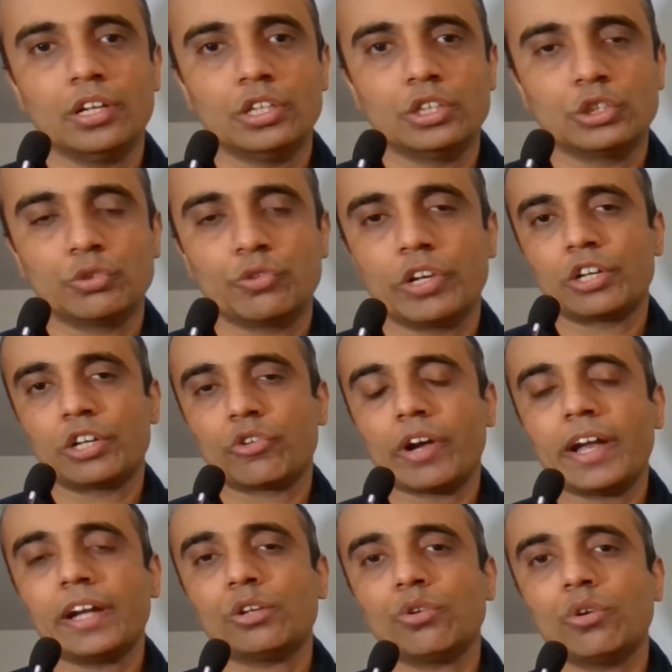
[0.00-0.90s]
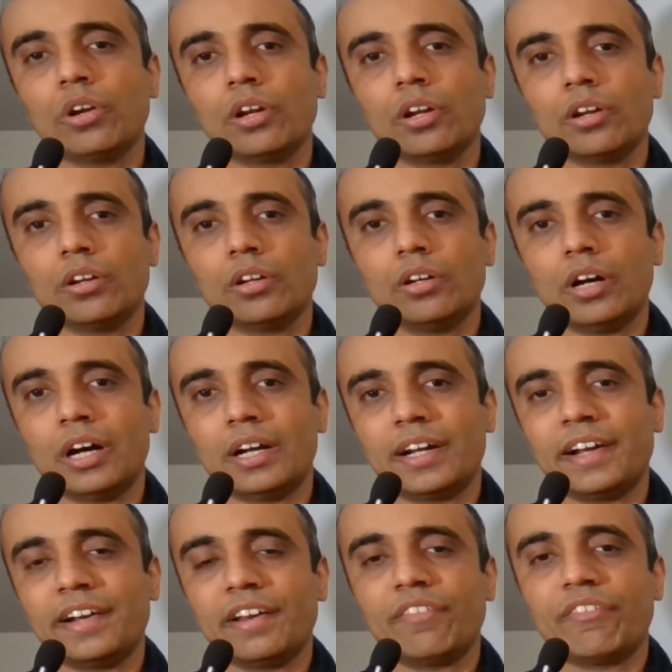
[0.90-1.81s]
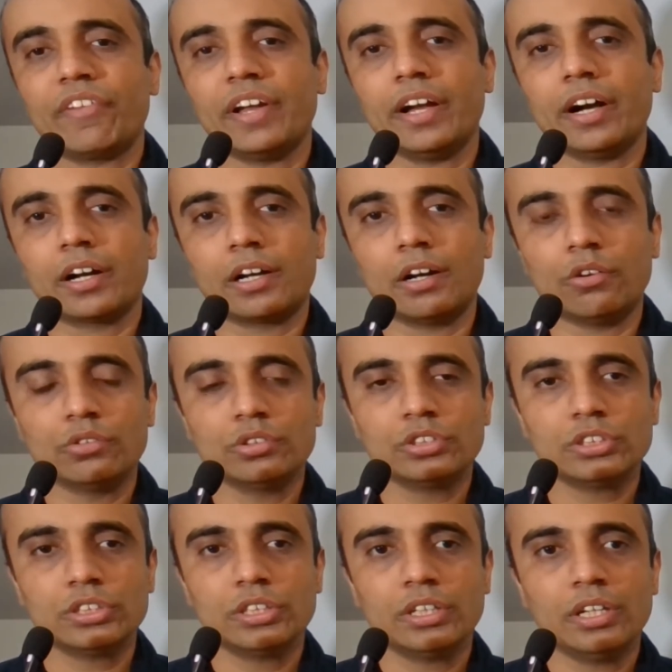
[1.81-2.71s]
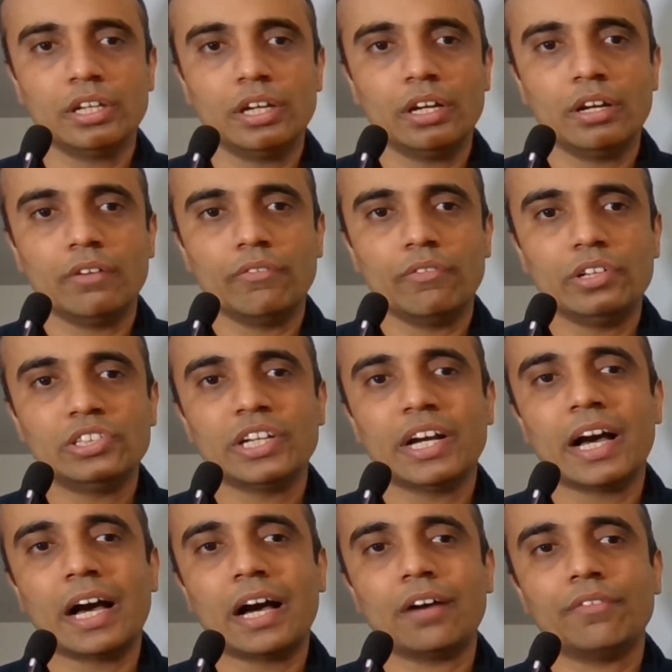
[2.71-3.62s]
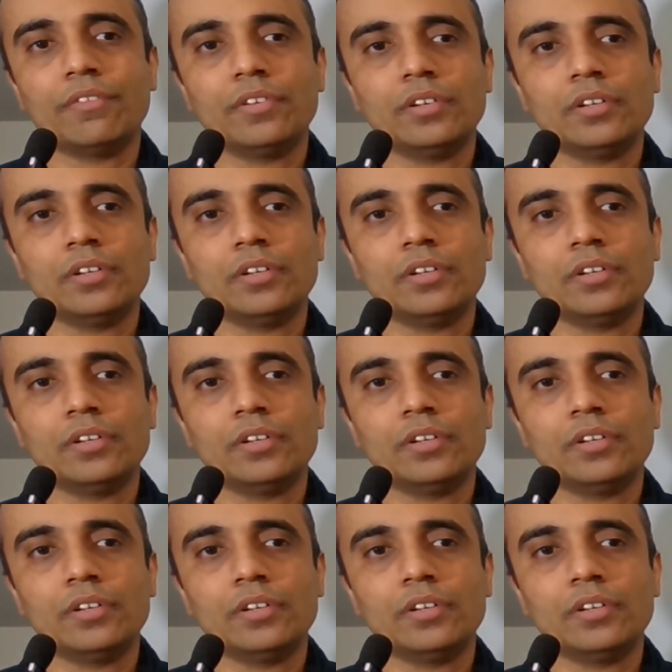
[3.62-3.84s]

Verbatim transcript: So we trying to identify accounts which have